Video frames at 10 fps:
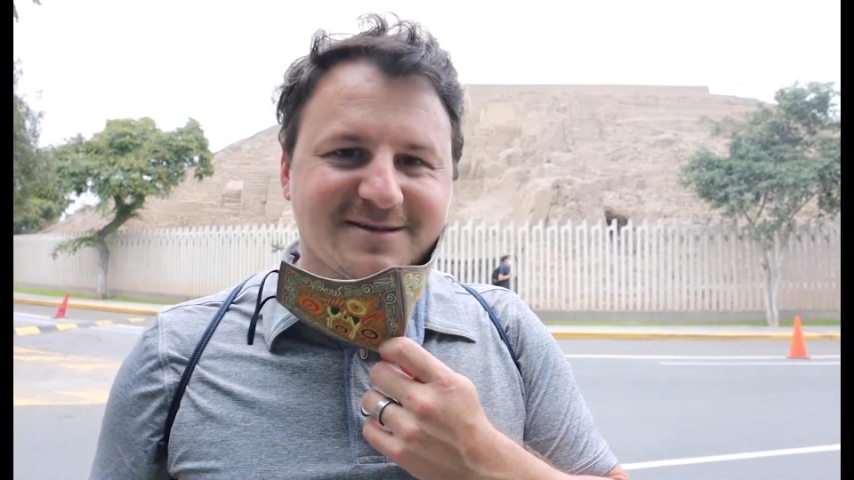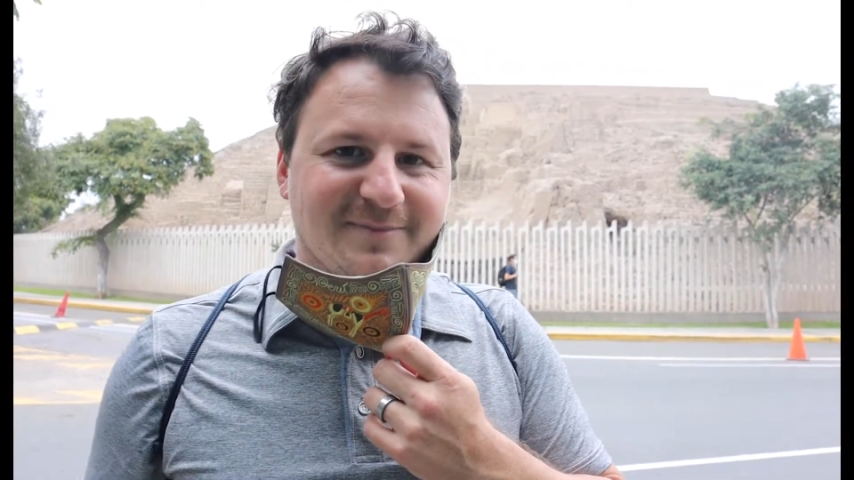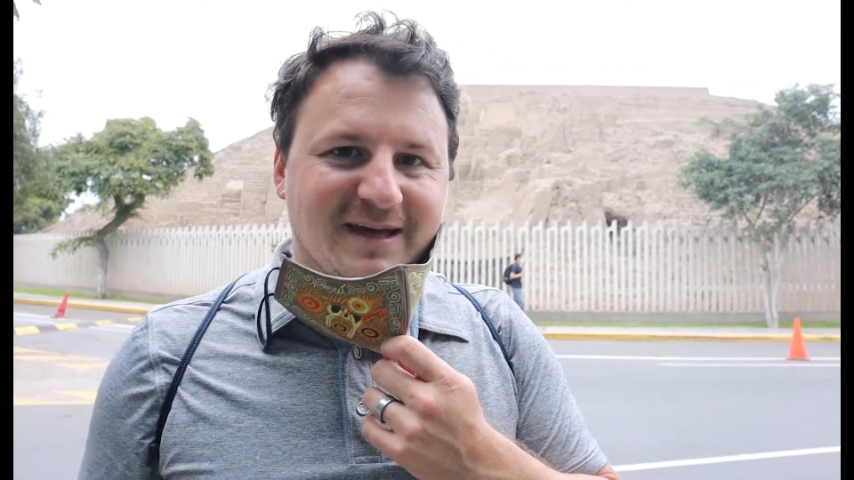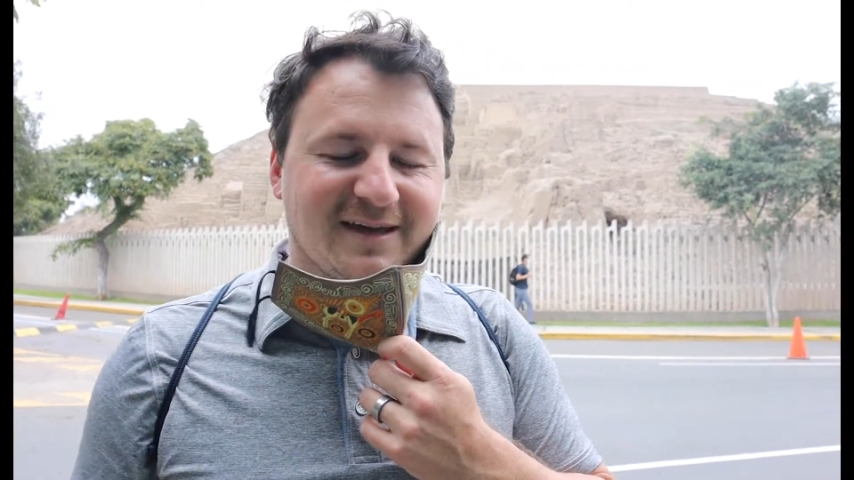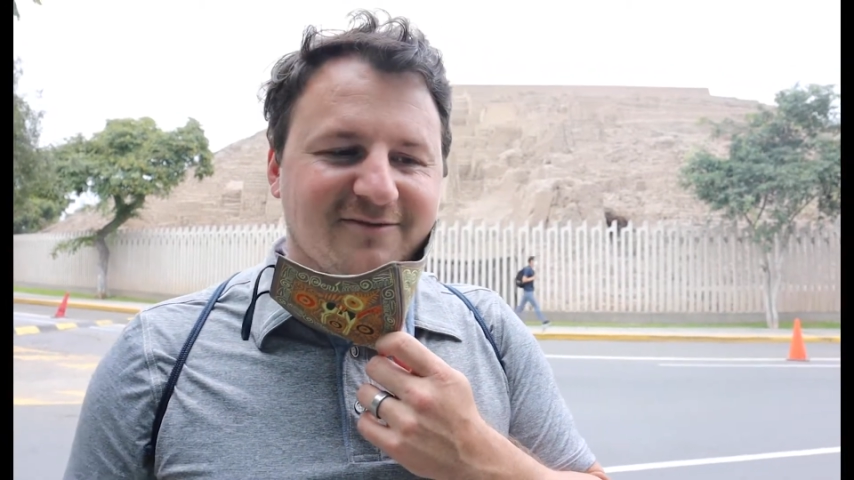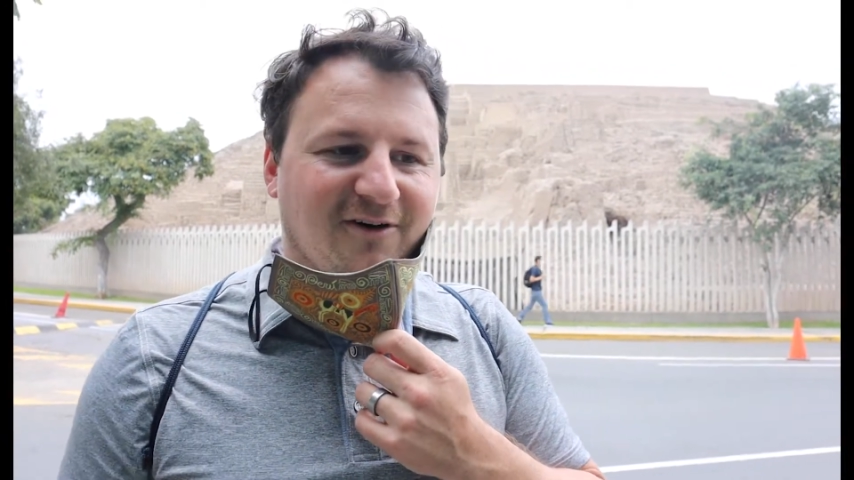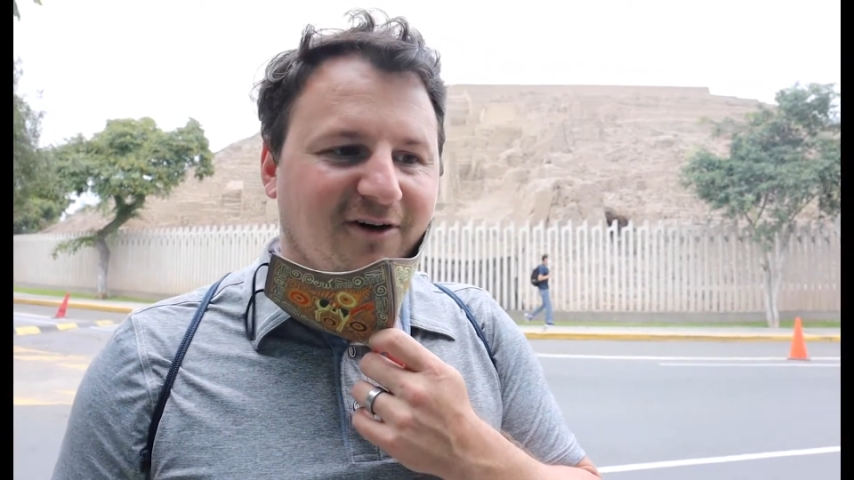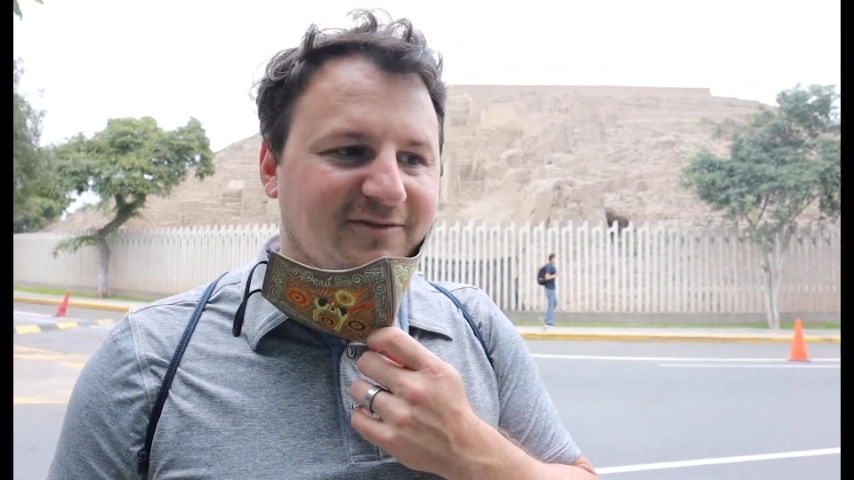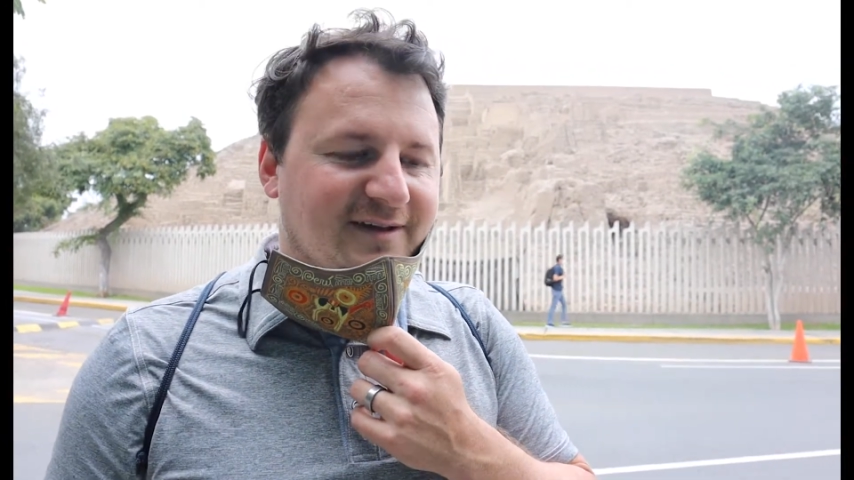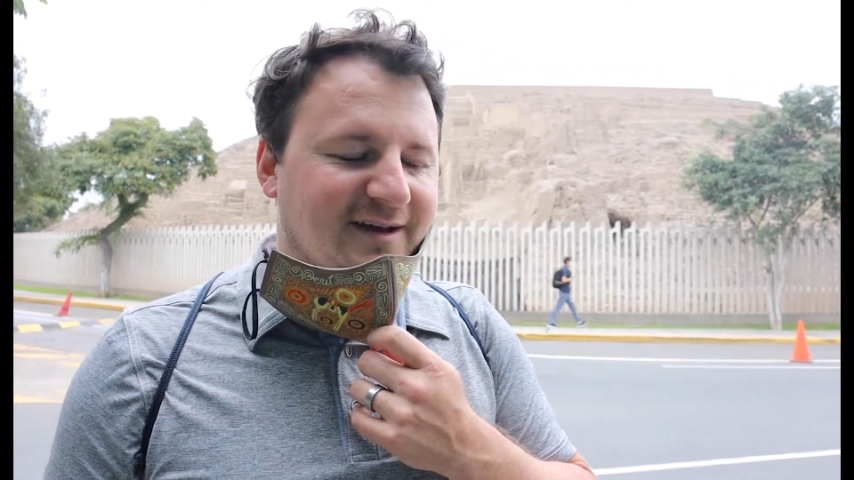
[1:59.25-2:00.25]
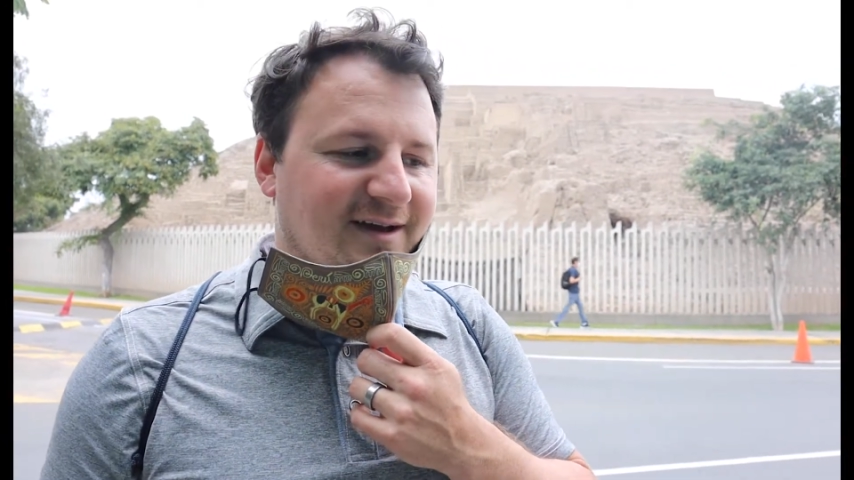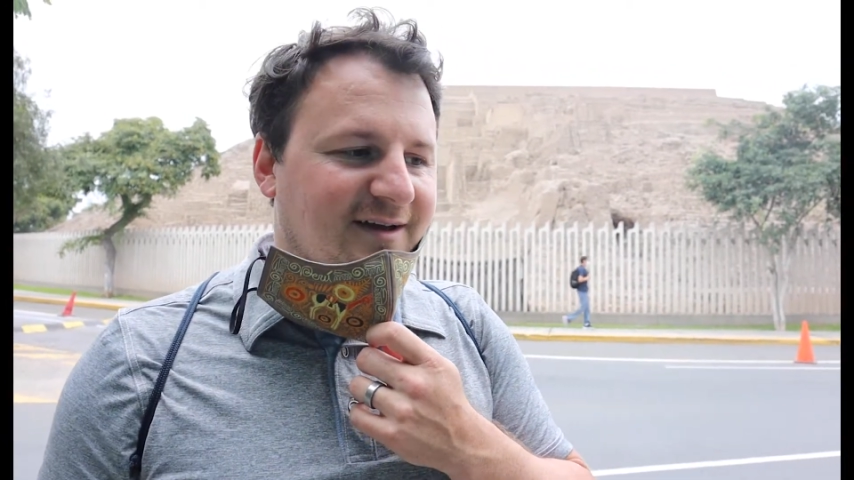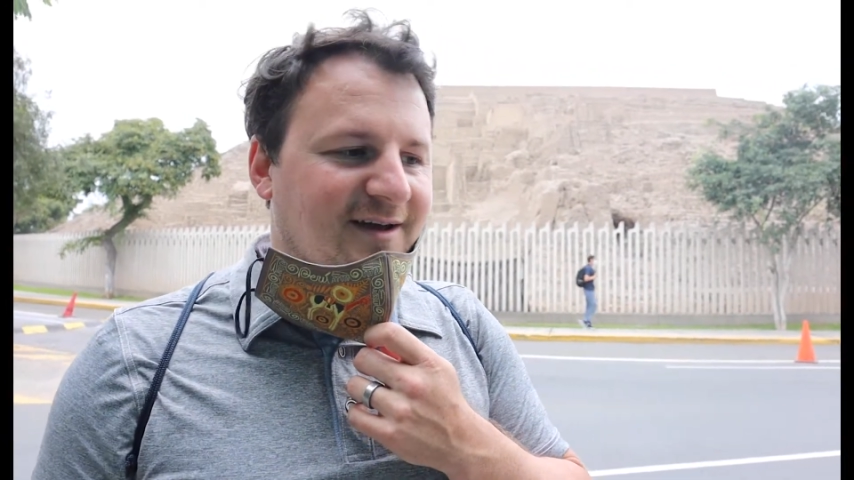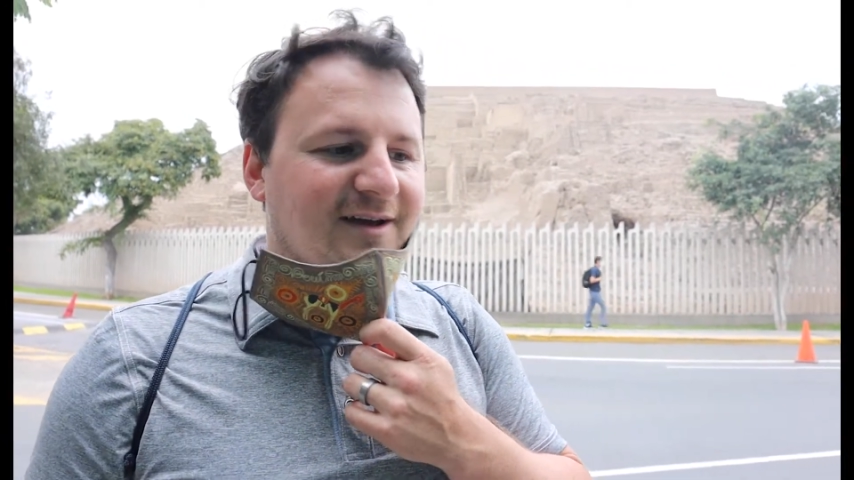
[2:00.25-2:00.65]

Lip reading: to be involved in a